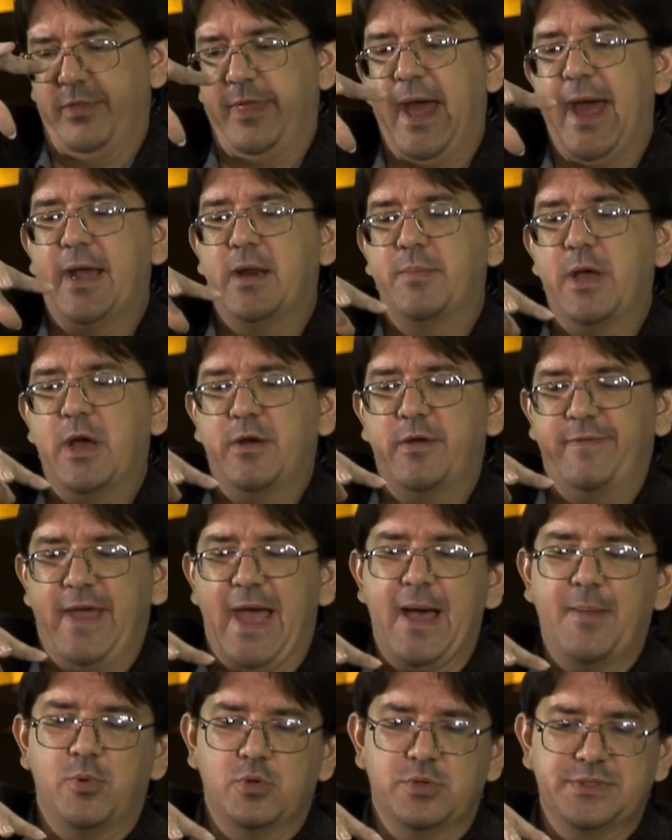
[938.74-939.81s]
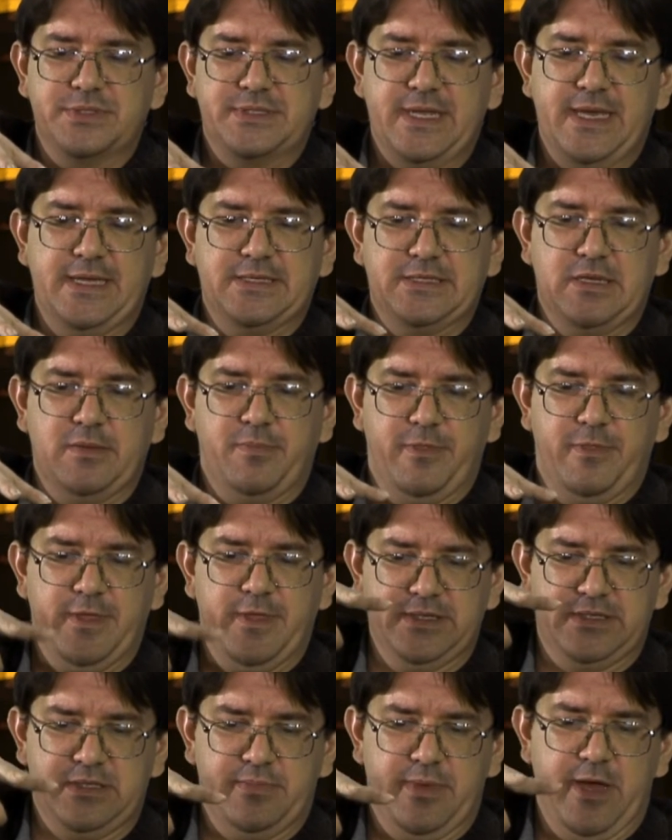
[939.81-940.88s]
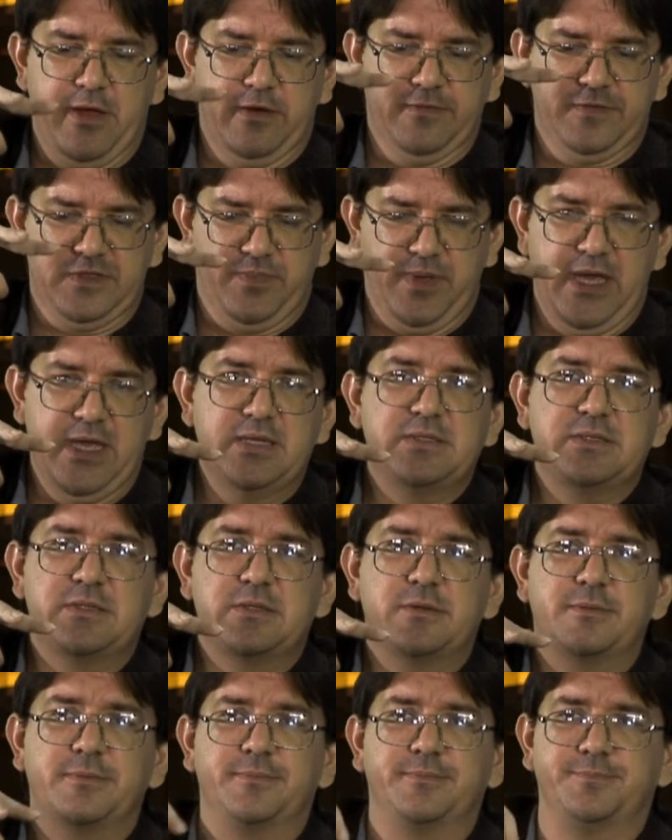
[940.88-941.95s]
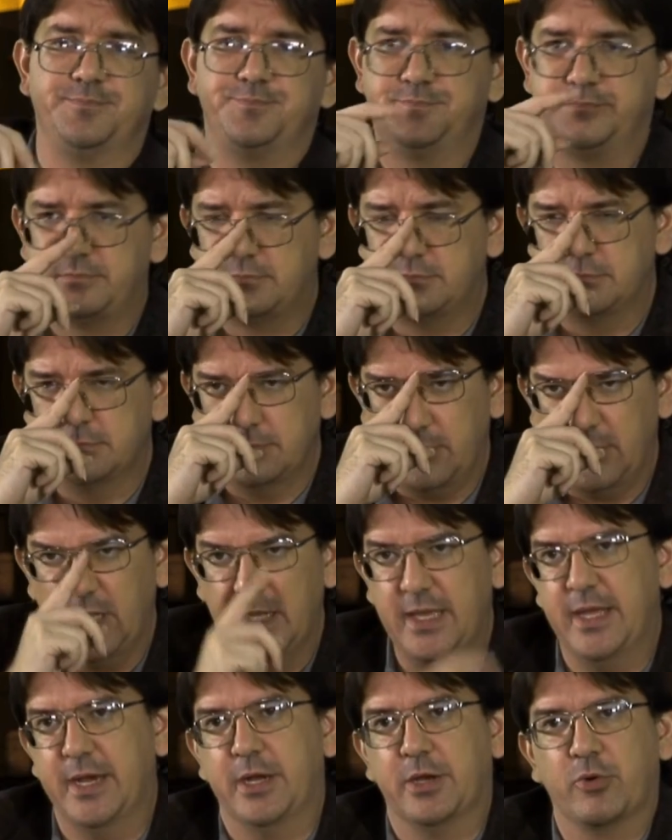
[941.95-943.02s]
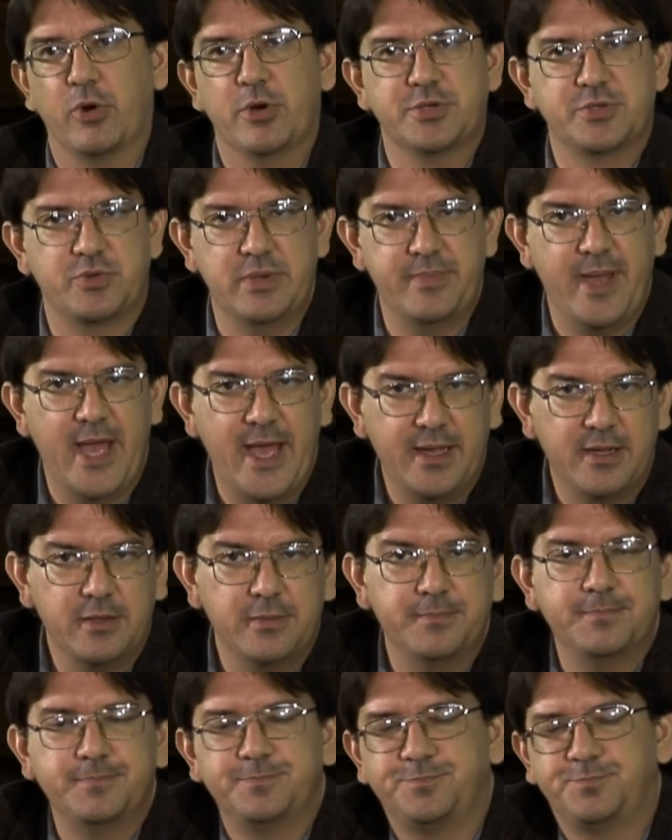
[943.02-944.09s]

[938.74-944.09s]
that amount of apples takes up this amount of space in a grocery bag,